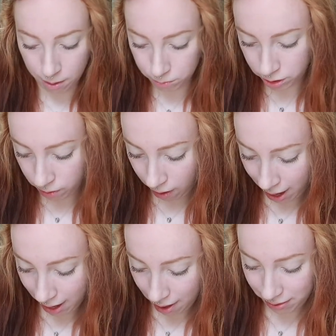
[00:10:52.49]
So
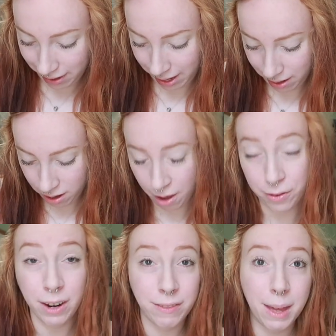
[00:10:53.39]
I got the
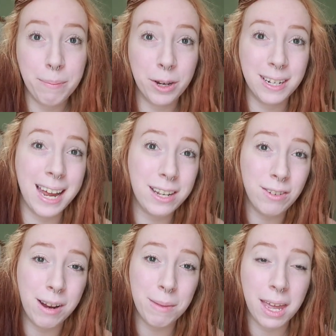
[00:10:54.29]
cover of that book
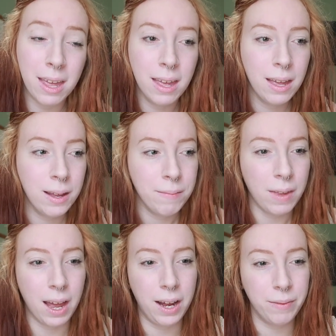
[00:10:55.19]
tattooed on me,
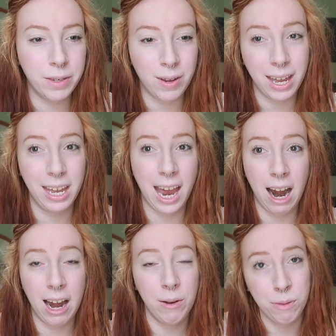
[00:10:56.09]
so I can
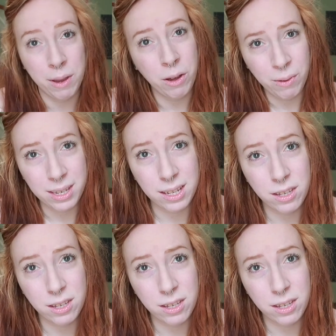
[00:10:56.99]
carry it with me always.